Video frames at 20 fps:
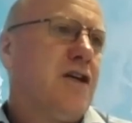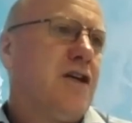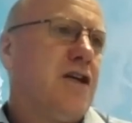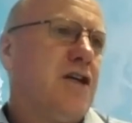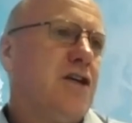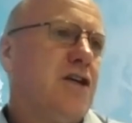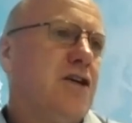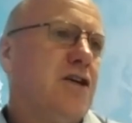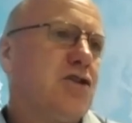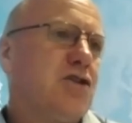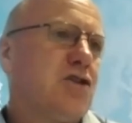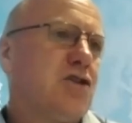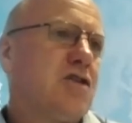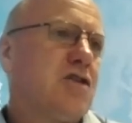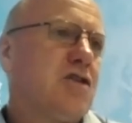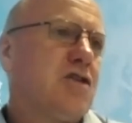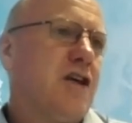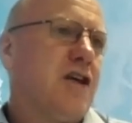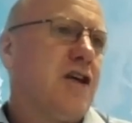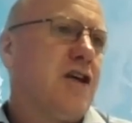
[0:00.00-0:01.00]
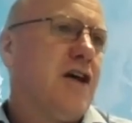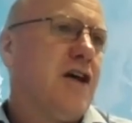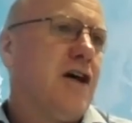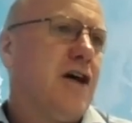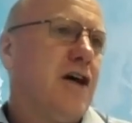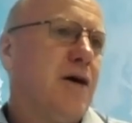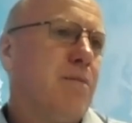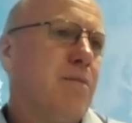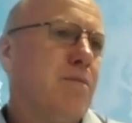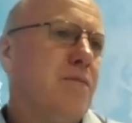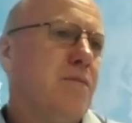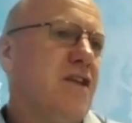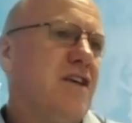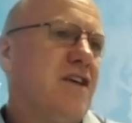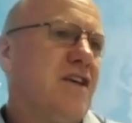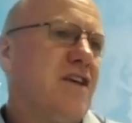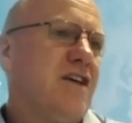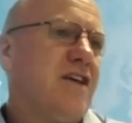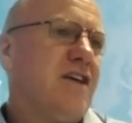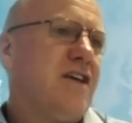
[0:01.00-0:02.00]
is um,
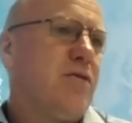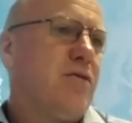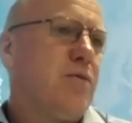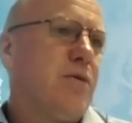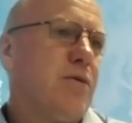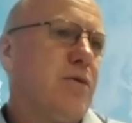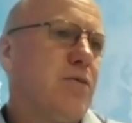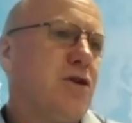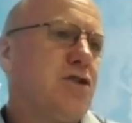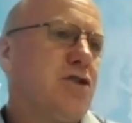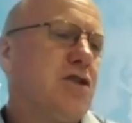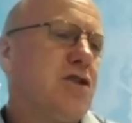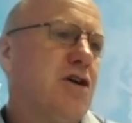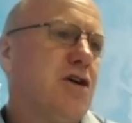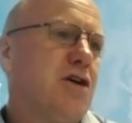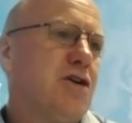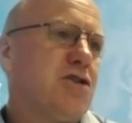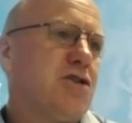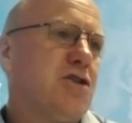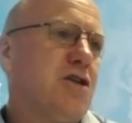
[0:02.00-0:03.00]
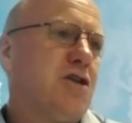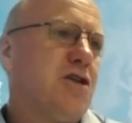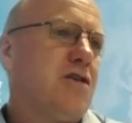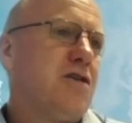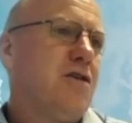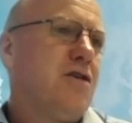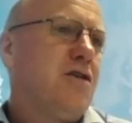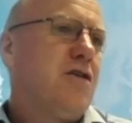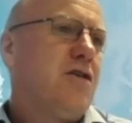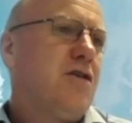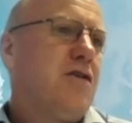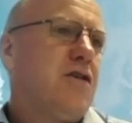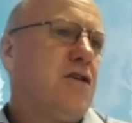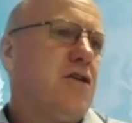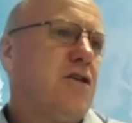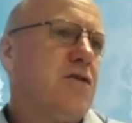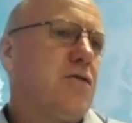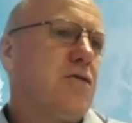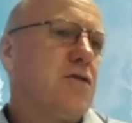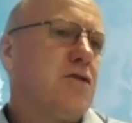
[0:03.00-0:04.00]
when we started
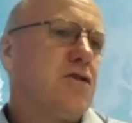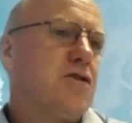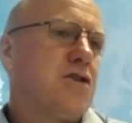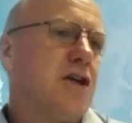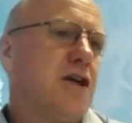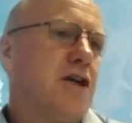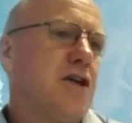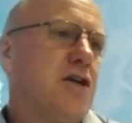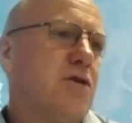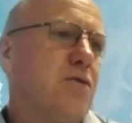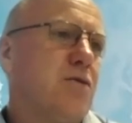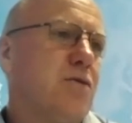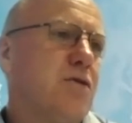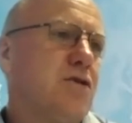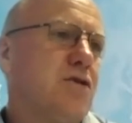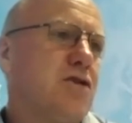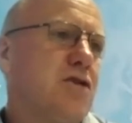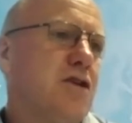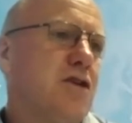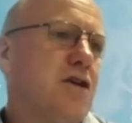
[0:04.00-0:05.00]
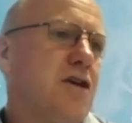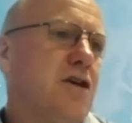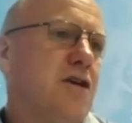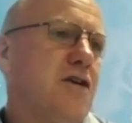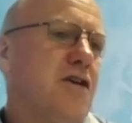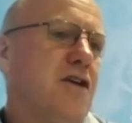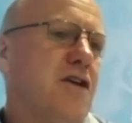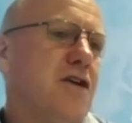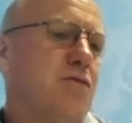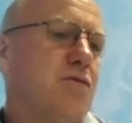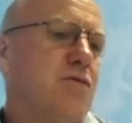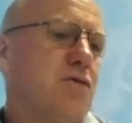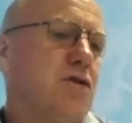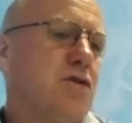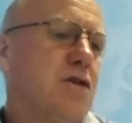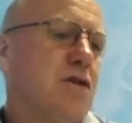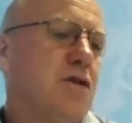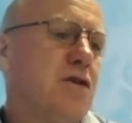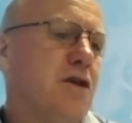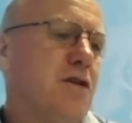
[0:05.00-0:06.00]
you can say it was the it was
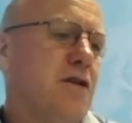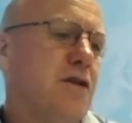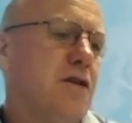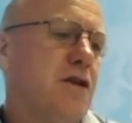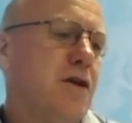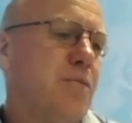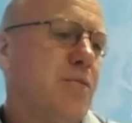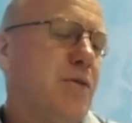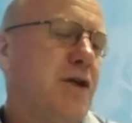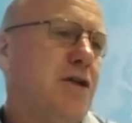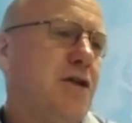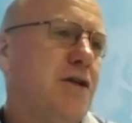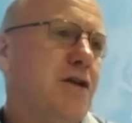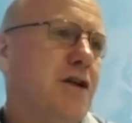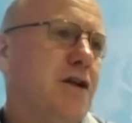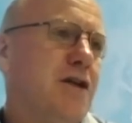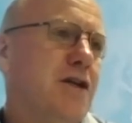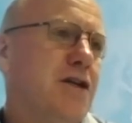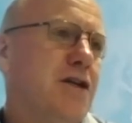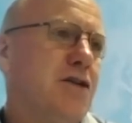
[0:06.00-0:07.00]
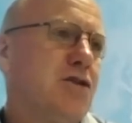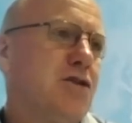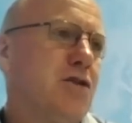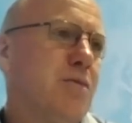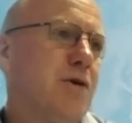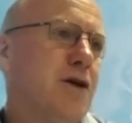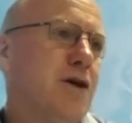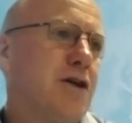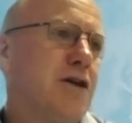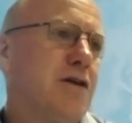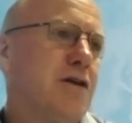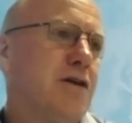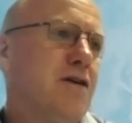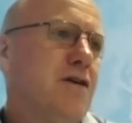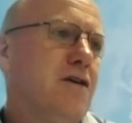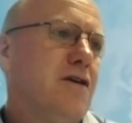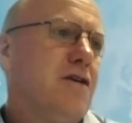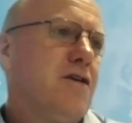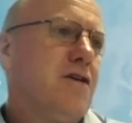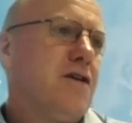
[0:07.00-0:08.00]
the the opinion leaders, the market
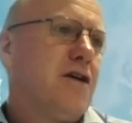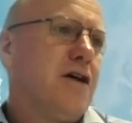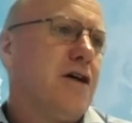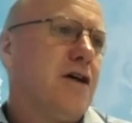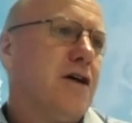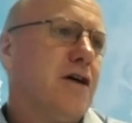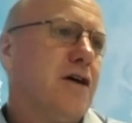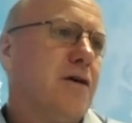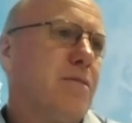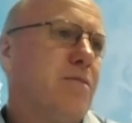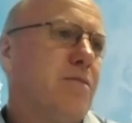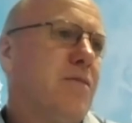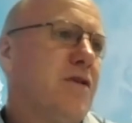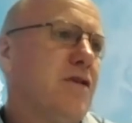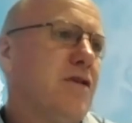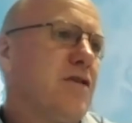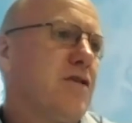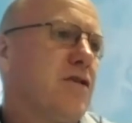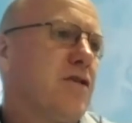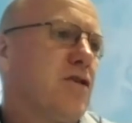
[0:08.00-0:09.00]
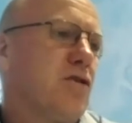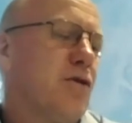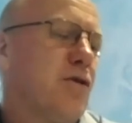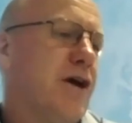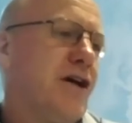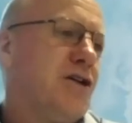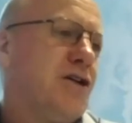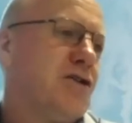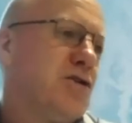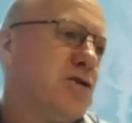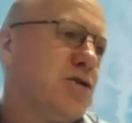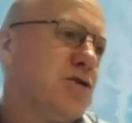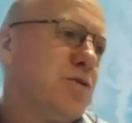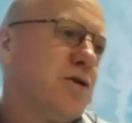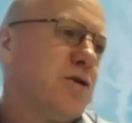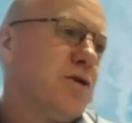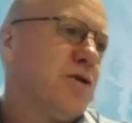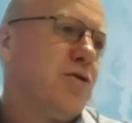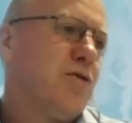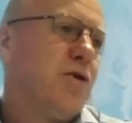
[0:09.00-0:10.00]
uh, creators
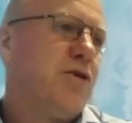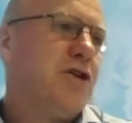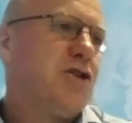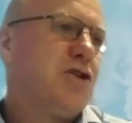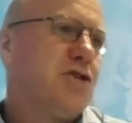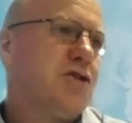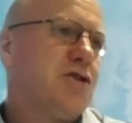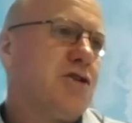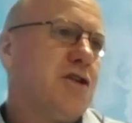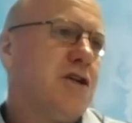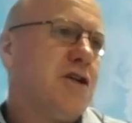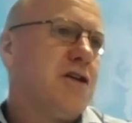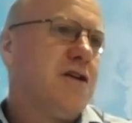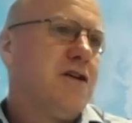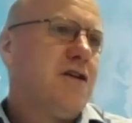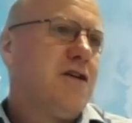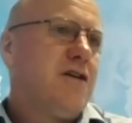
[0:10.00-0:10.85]
were were interested.